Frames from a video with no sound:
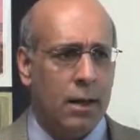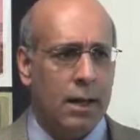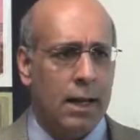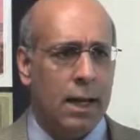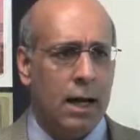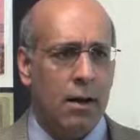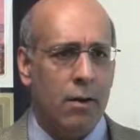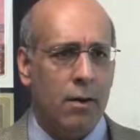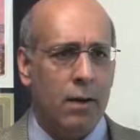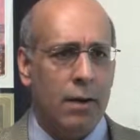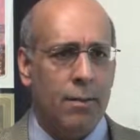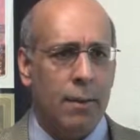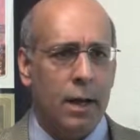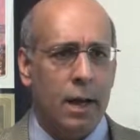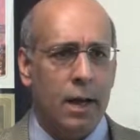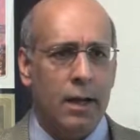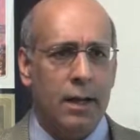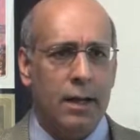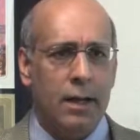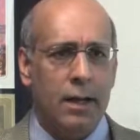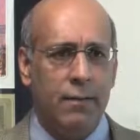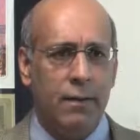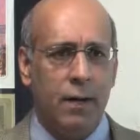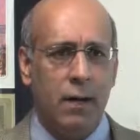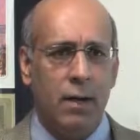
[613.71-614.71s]
Now, am I
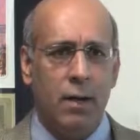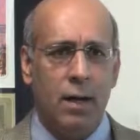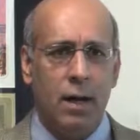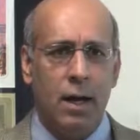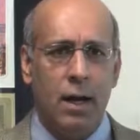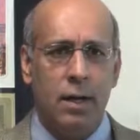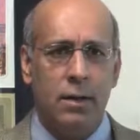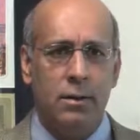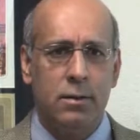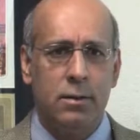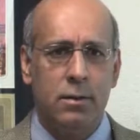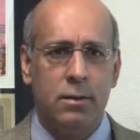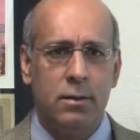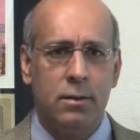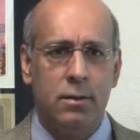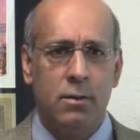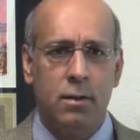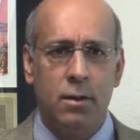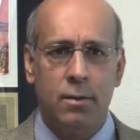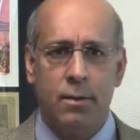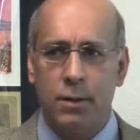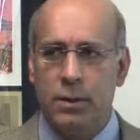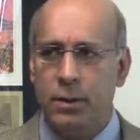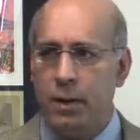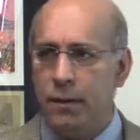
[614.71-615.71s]
giving you guys
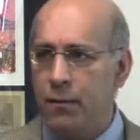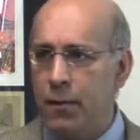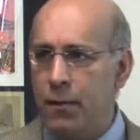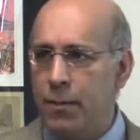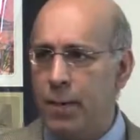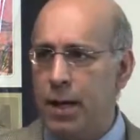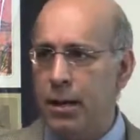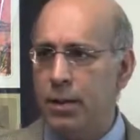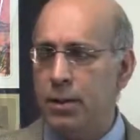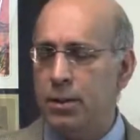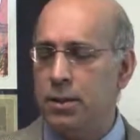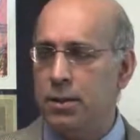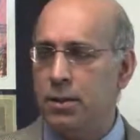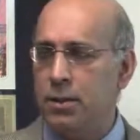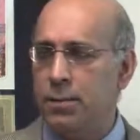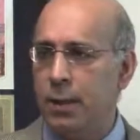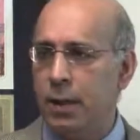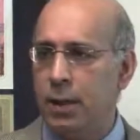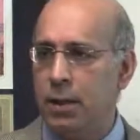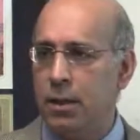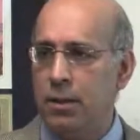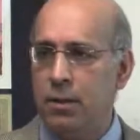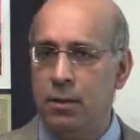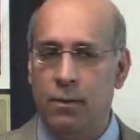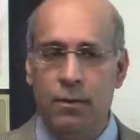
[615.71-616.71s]
too much information,
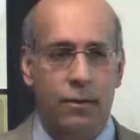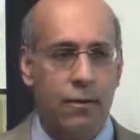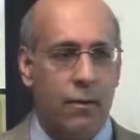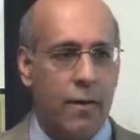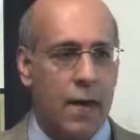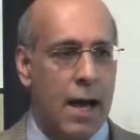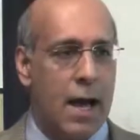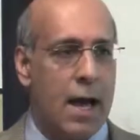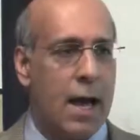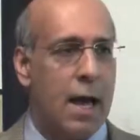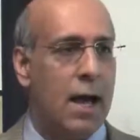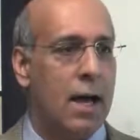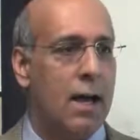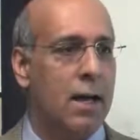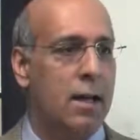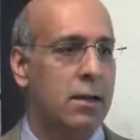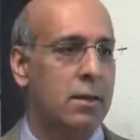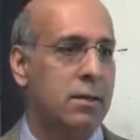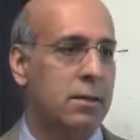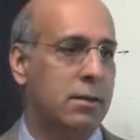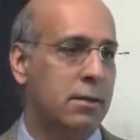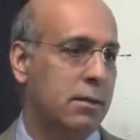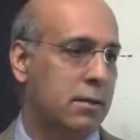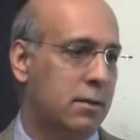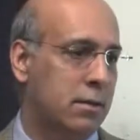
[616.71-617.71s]
speaking too
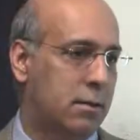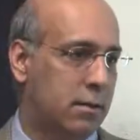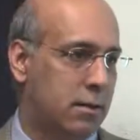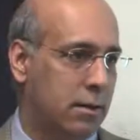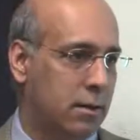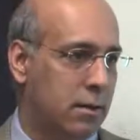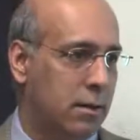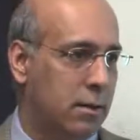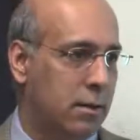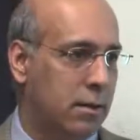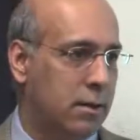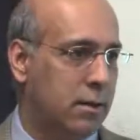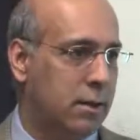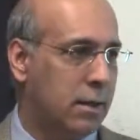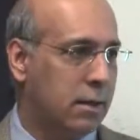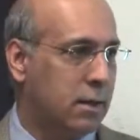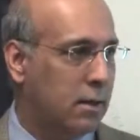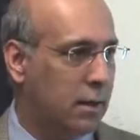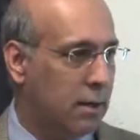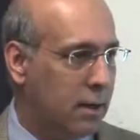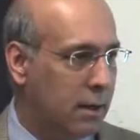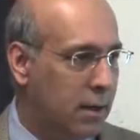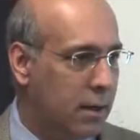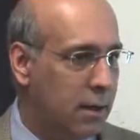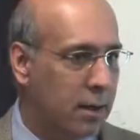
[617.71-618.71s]
fast? Is it
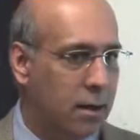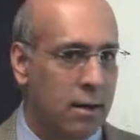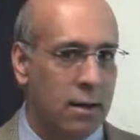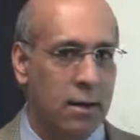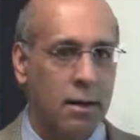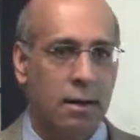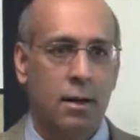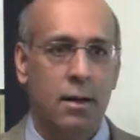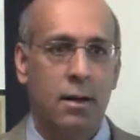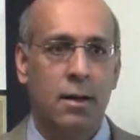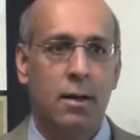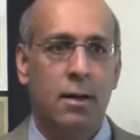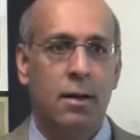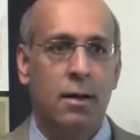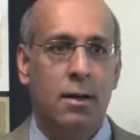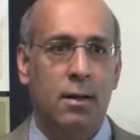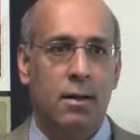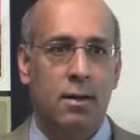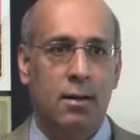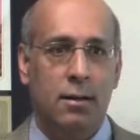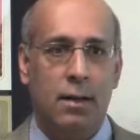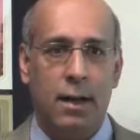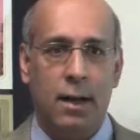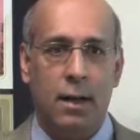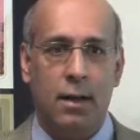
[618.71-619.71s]
clear?
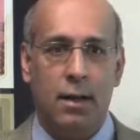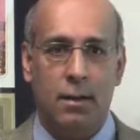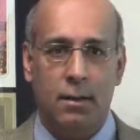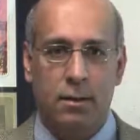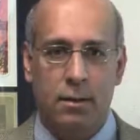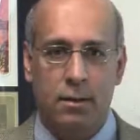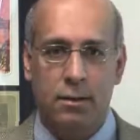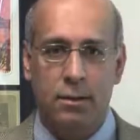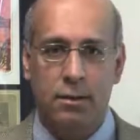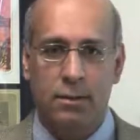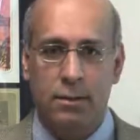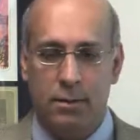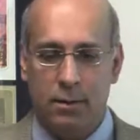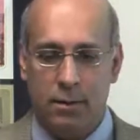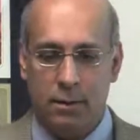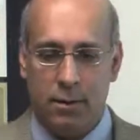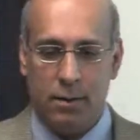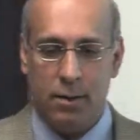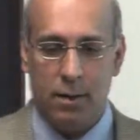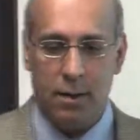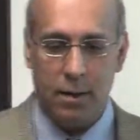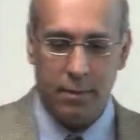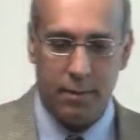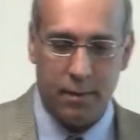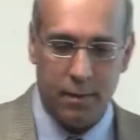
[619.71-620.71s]
Okay, just,
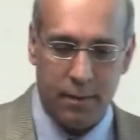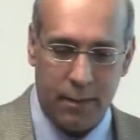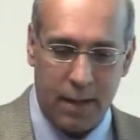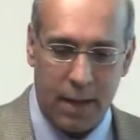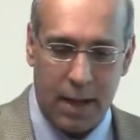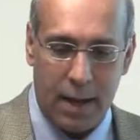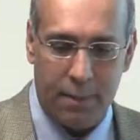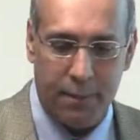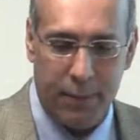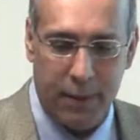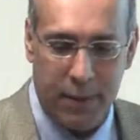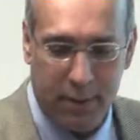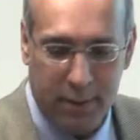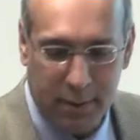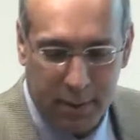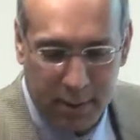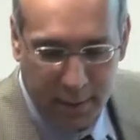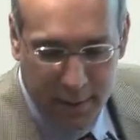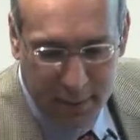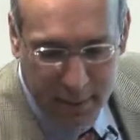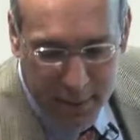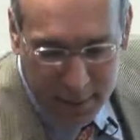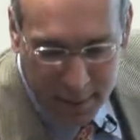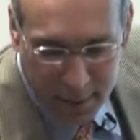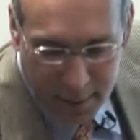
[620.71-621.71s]
I'm happy
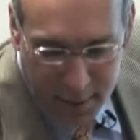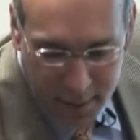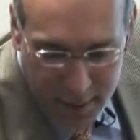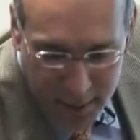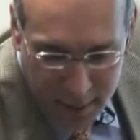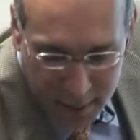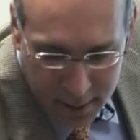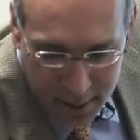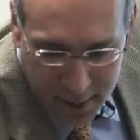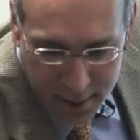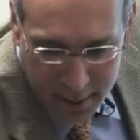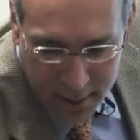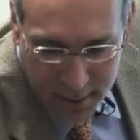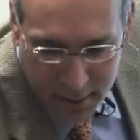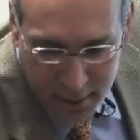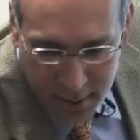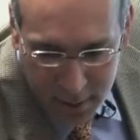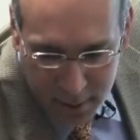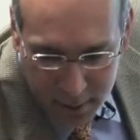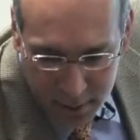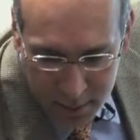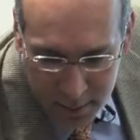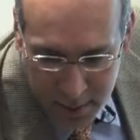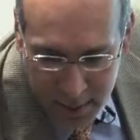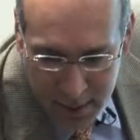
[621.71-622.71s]
because, you
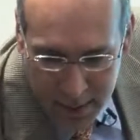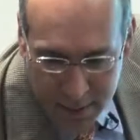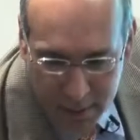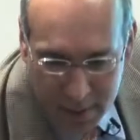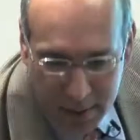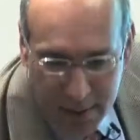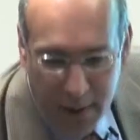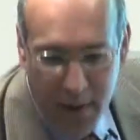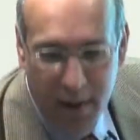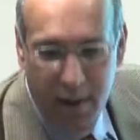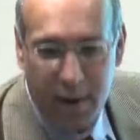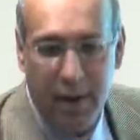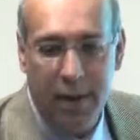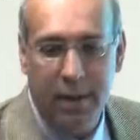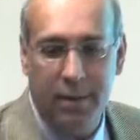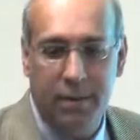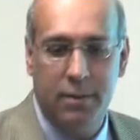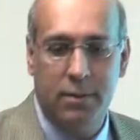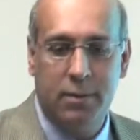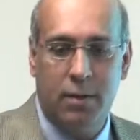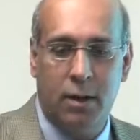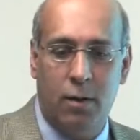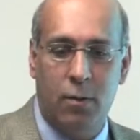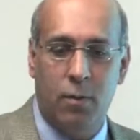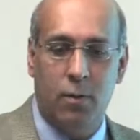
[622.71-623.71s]
know, anyway. All right,
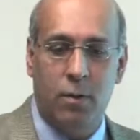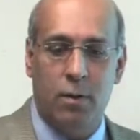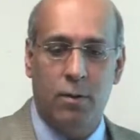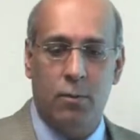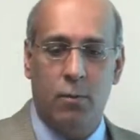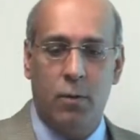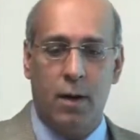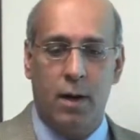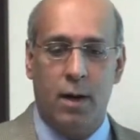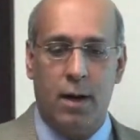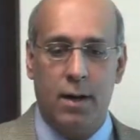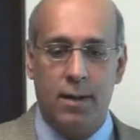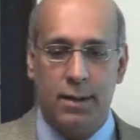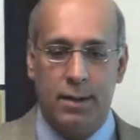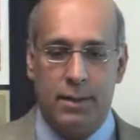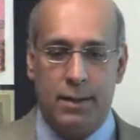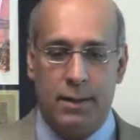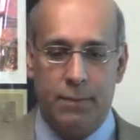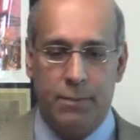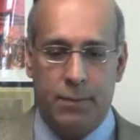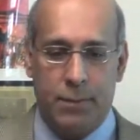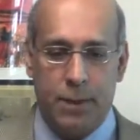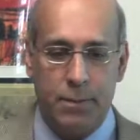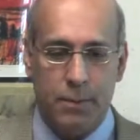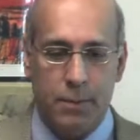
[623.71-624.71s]
so what are the
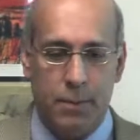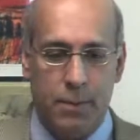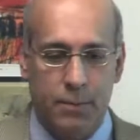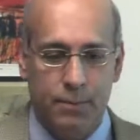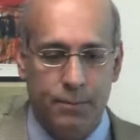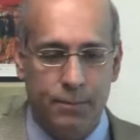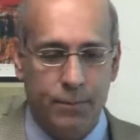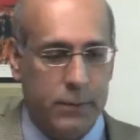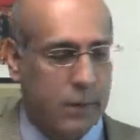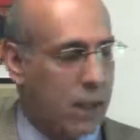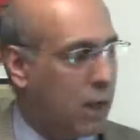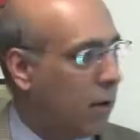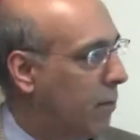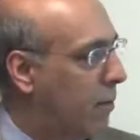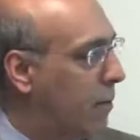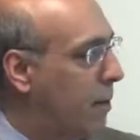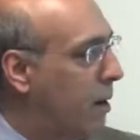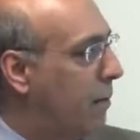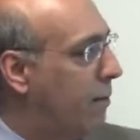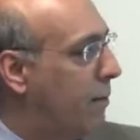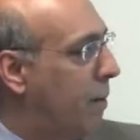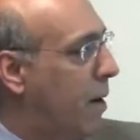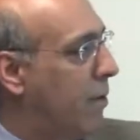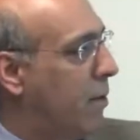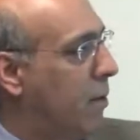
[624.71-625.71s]
symptoms? So
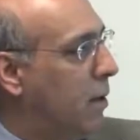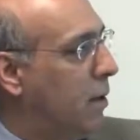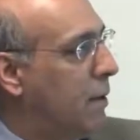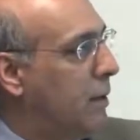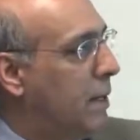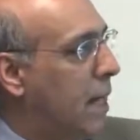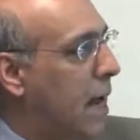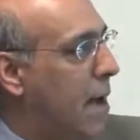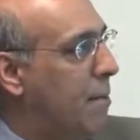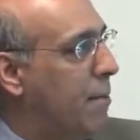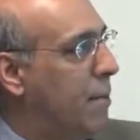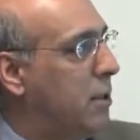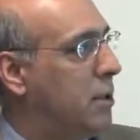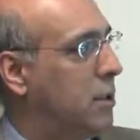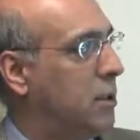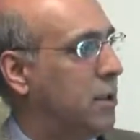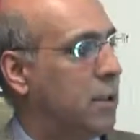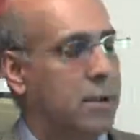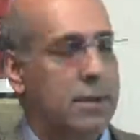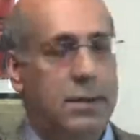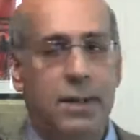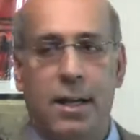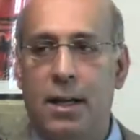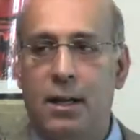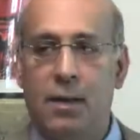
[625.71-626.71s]
remember, it damages the
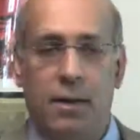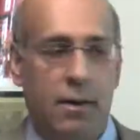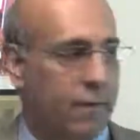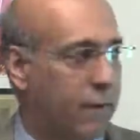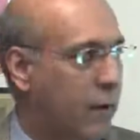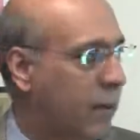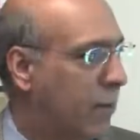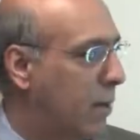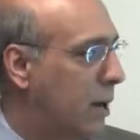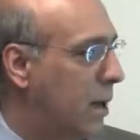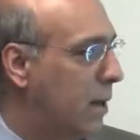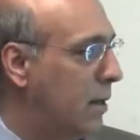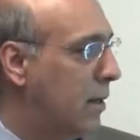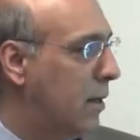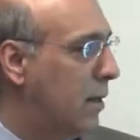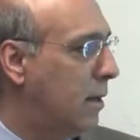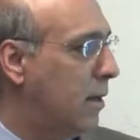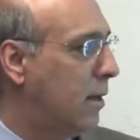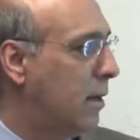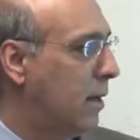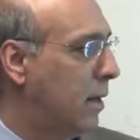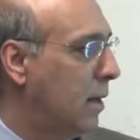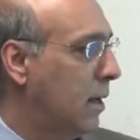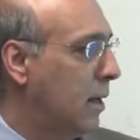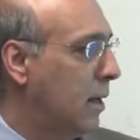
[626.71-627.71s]
center of the retina.